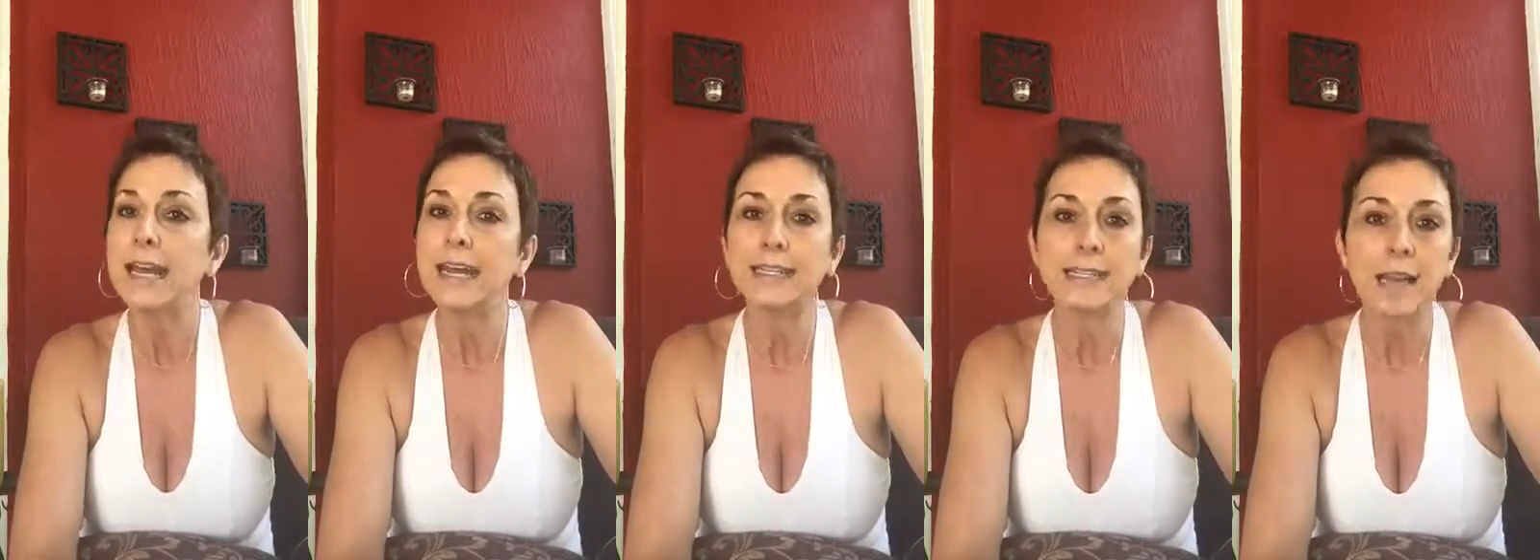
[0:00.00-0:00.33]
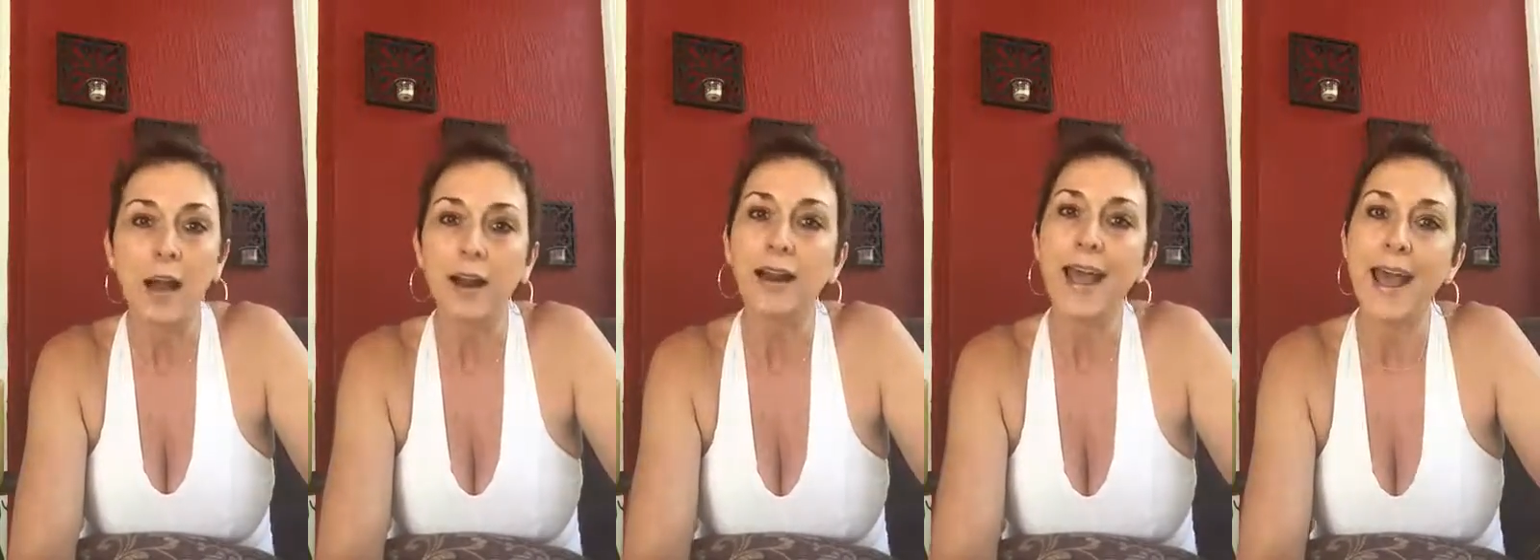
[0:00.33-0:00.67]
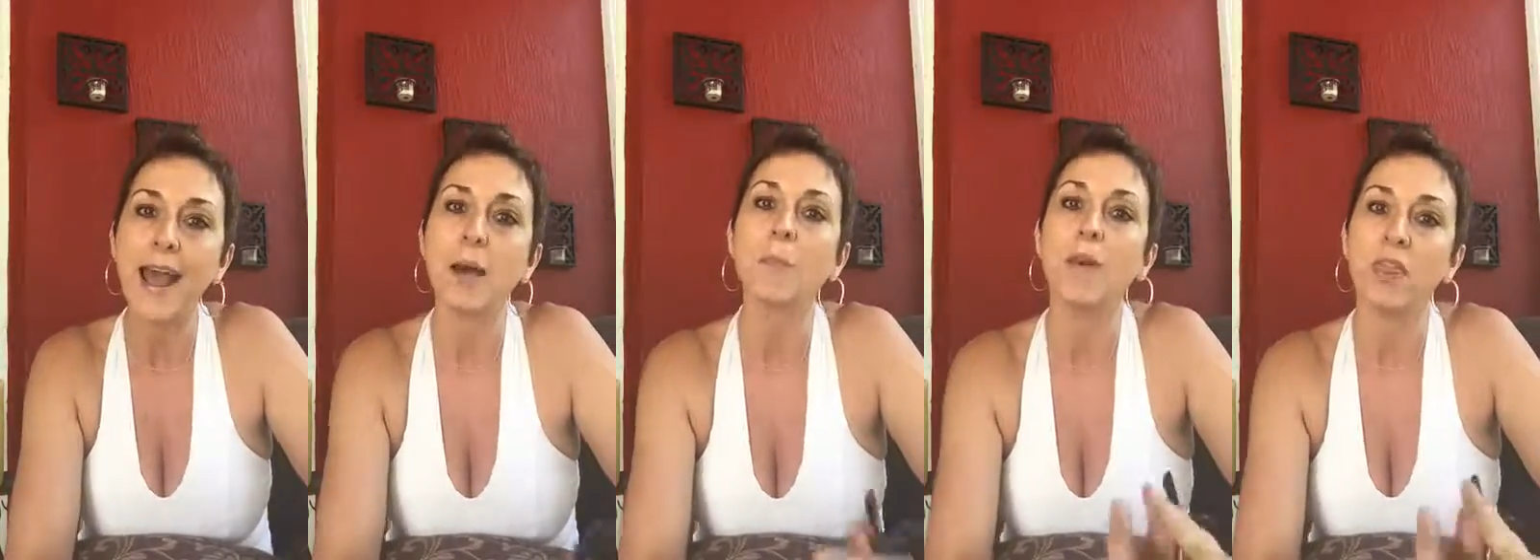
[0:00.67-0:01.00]
It's not gonna
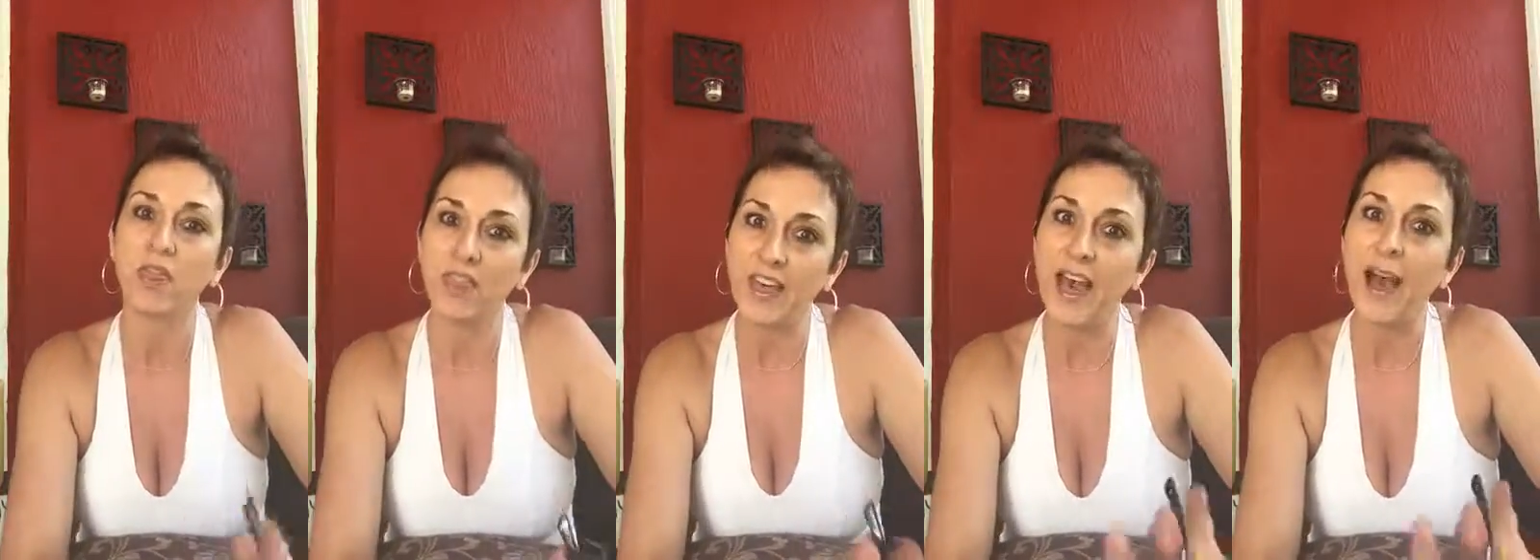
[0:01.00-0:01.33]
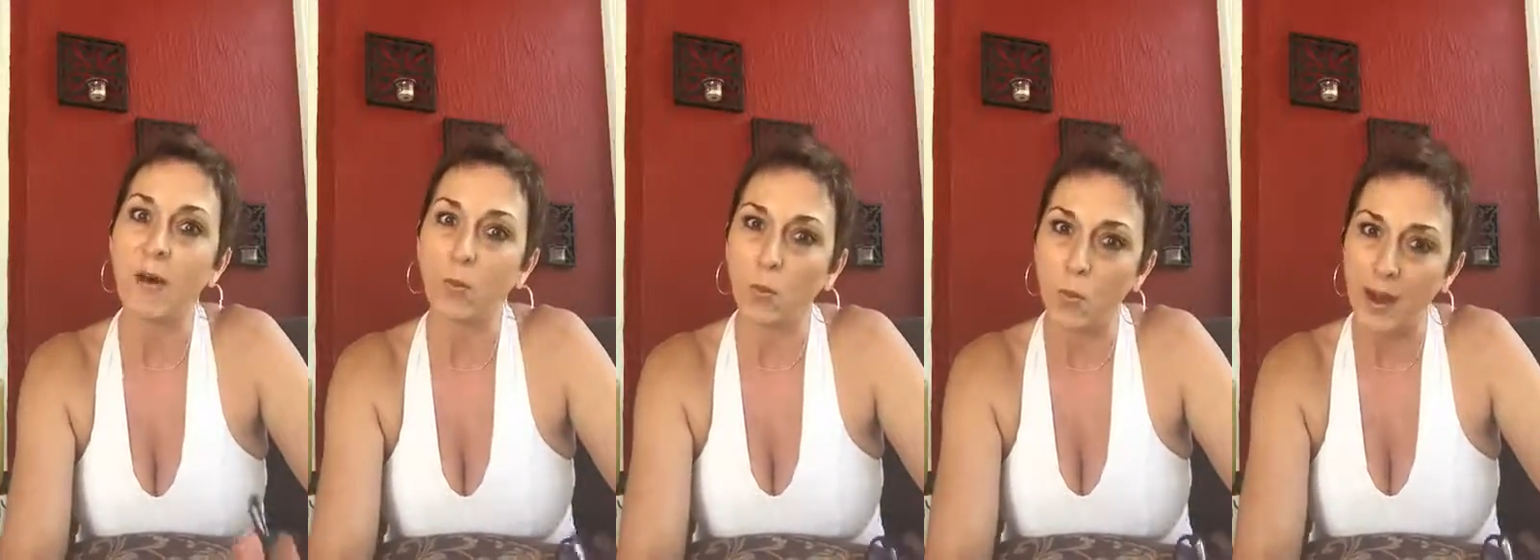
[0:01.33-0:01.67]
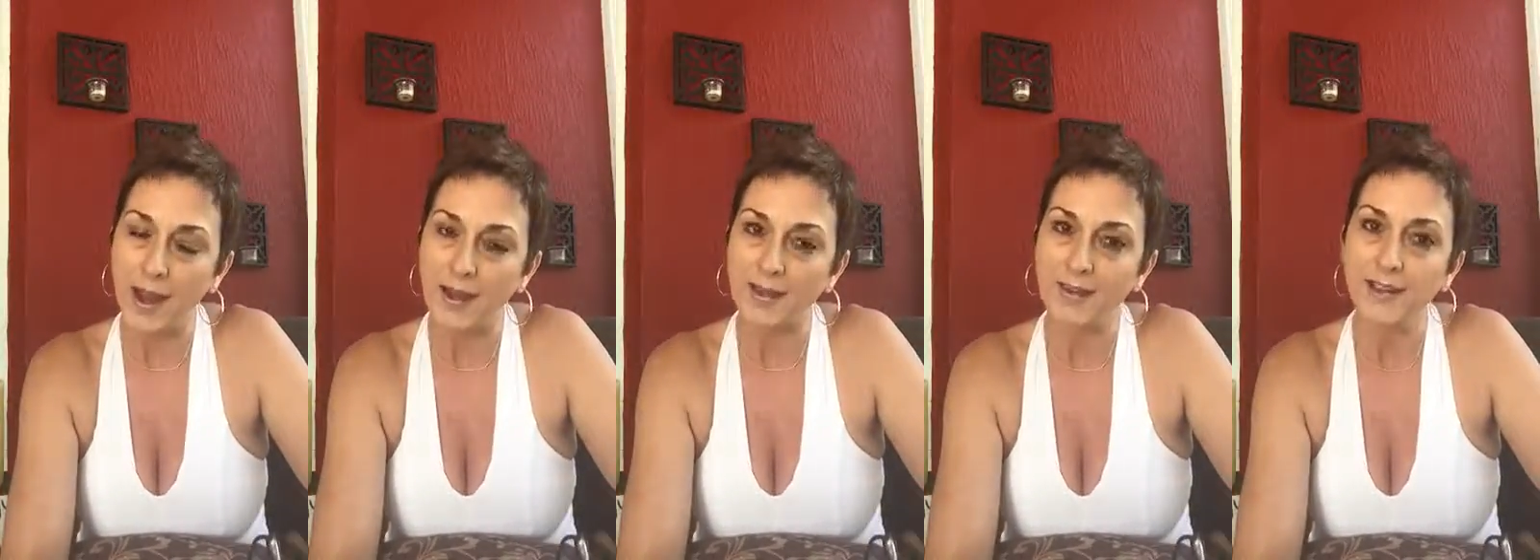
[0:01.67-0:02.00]
happen that
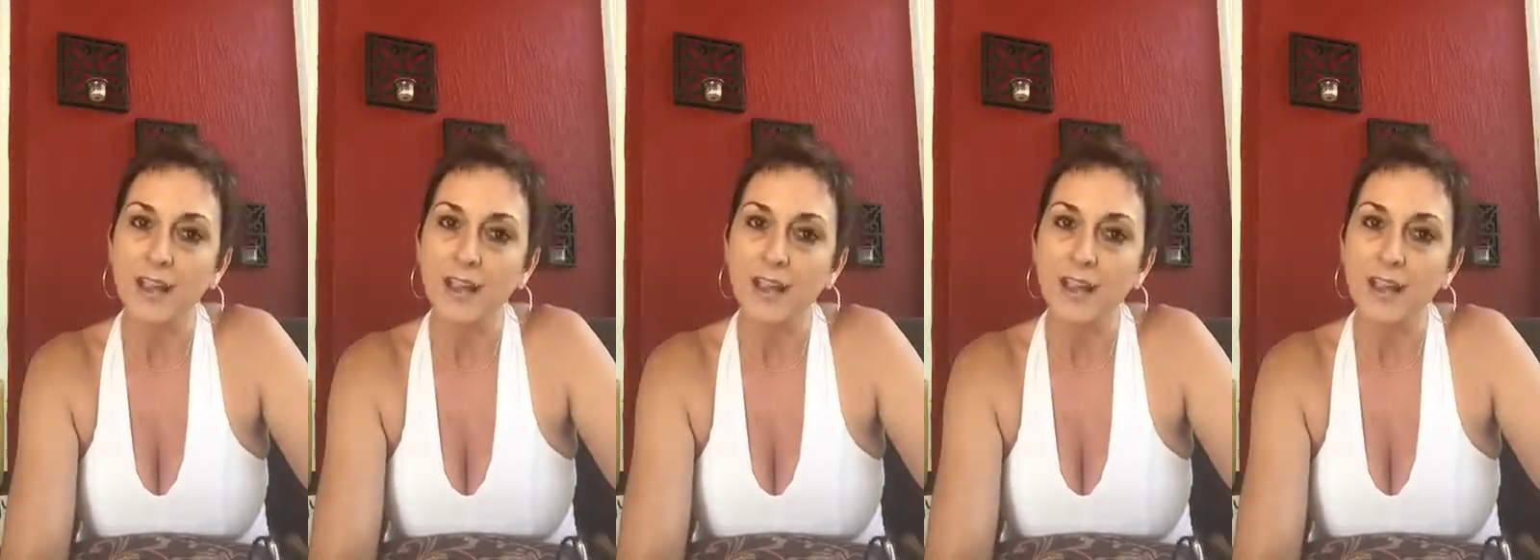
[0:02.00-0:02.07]
way.